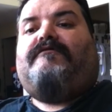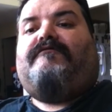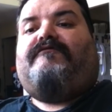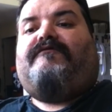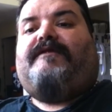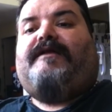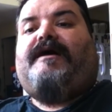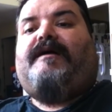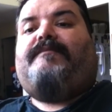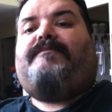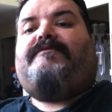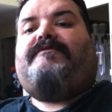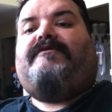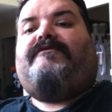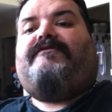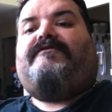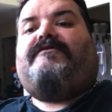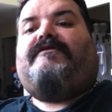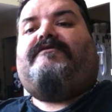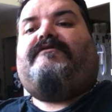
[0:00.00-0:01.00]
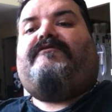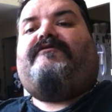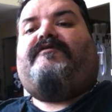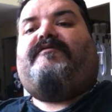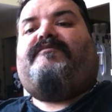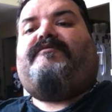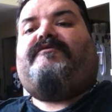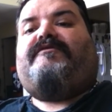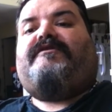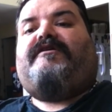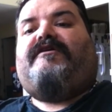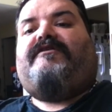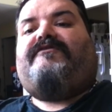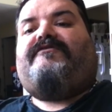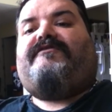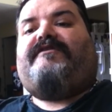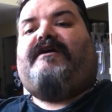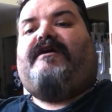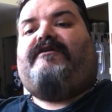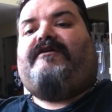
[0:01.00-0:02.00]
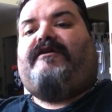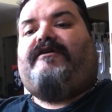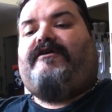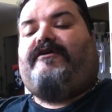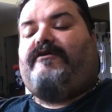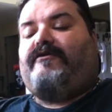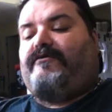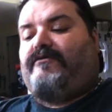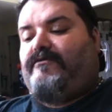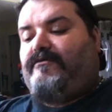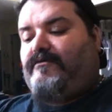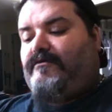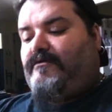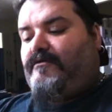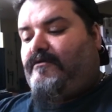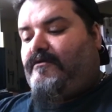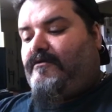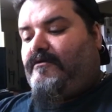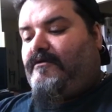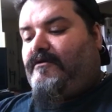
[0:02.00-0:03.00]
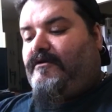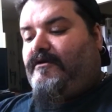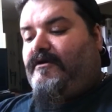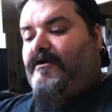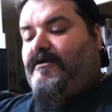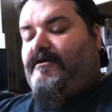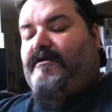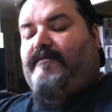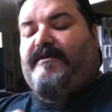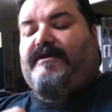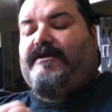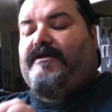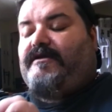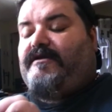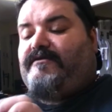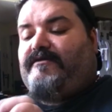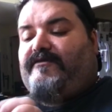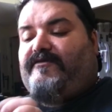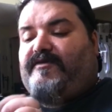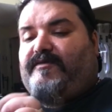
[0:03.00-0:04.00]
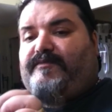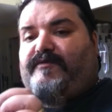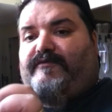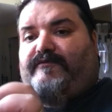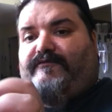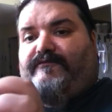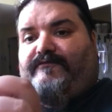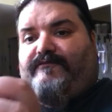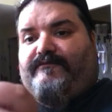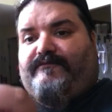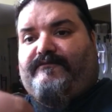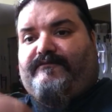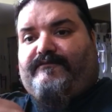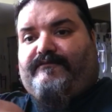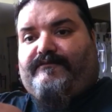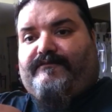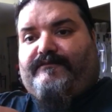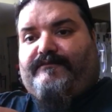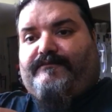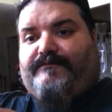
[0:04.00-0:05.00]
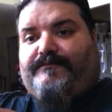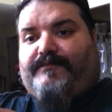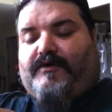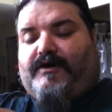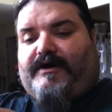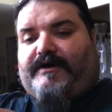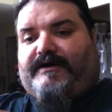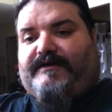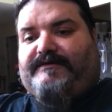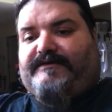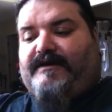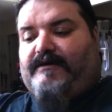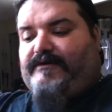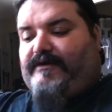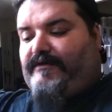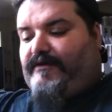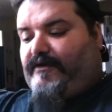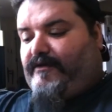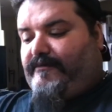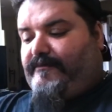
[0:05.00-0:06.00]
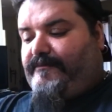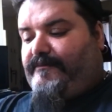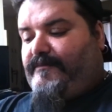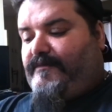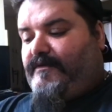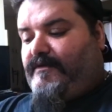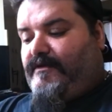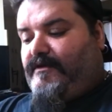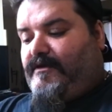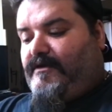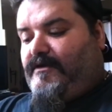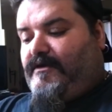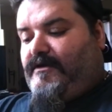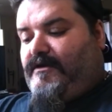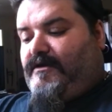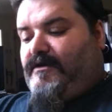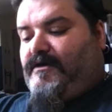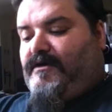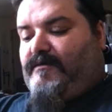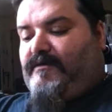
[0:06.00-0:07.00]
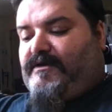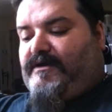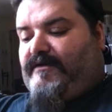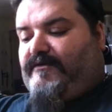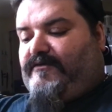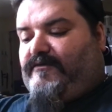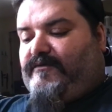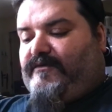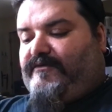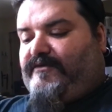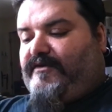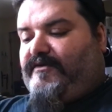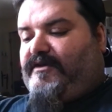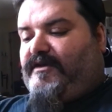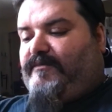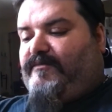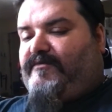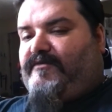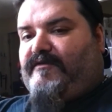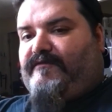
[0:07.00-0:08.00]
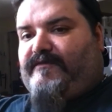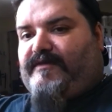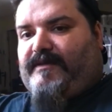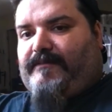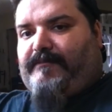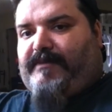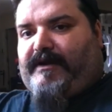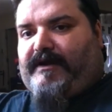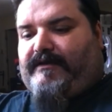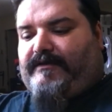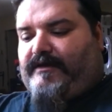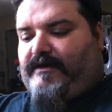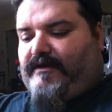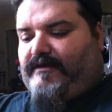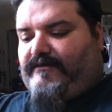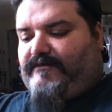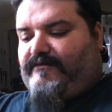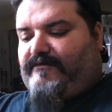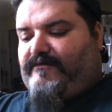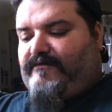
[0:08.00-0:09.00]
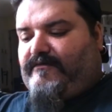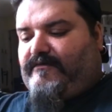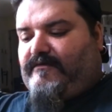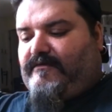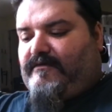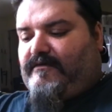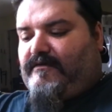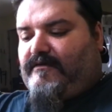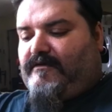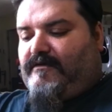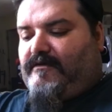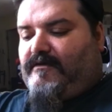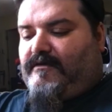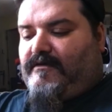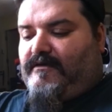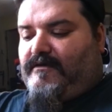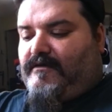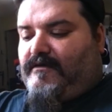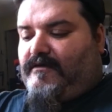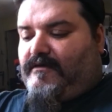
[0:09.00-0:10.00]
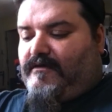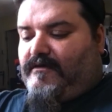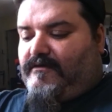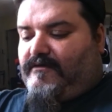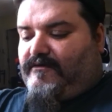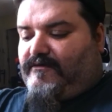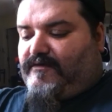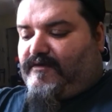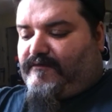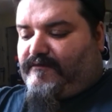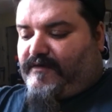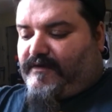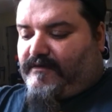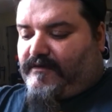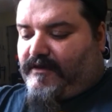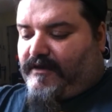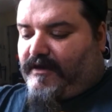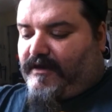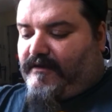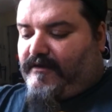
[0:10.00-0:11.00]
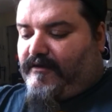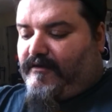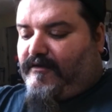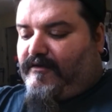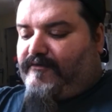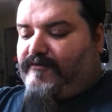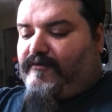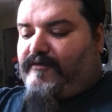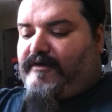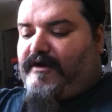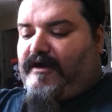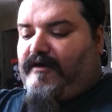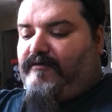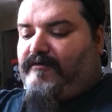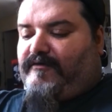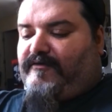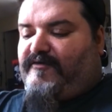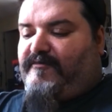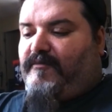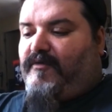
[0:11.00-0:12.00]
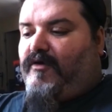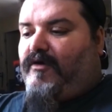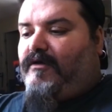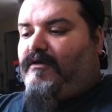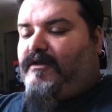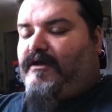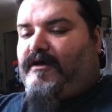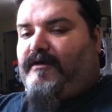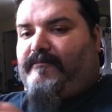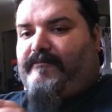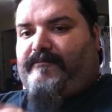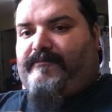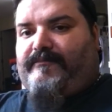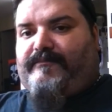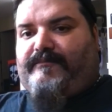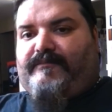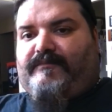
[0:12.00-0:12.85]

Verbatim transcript: the flap, there's another zippered case down in here. Not mean another zippered pocket down in there. What I do is I keep stuff like Band-Aids, stuff like that, and I also carry a small, um,